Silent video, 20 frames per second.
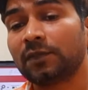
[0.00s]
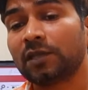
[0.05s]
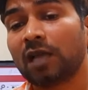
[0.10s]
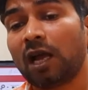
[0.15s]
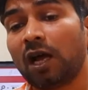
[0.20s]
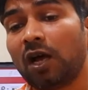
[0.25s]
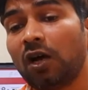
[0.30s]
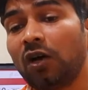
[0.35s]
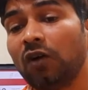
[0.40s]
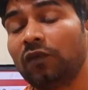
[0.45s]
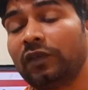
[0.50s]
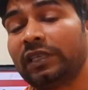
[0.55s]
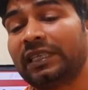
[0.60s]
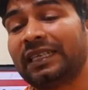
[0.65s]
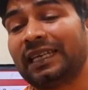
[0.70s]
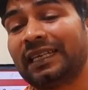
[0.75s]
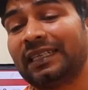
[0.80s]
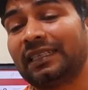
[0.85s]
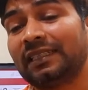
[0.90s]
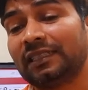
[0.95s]
how we
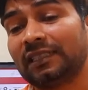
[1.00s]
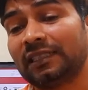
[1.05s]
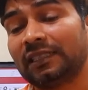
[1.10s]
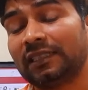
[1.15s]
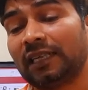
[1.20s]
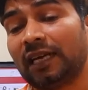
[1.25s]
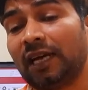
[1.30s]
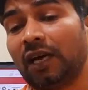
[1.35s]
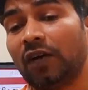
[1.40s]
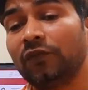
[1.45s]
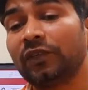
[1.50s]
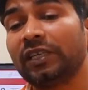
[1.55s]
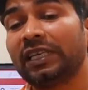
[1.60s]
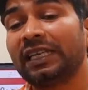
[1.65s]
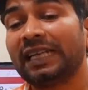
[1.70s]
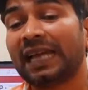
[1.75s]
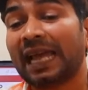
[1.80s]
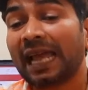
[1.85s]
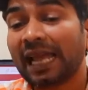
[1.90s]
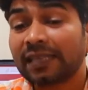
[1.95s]
can
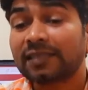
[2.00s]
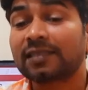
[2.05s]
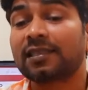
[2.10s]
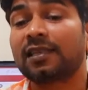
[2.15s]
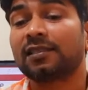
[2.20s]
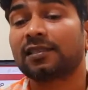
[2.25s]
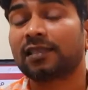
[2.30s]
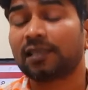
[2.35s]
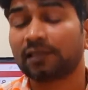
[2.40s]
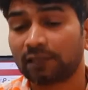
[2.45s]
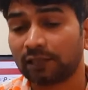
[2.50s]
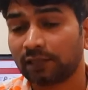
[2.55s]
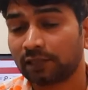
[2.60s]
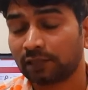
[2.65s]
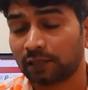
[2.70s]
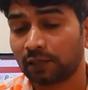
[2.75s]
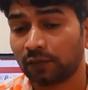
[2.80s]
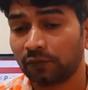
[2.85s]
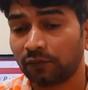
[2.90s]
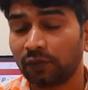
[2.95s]
access the system.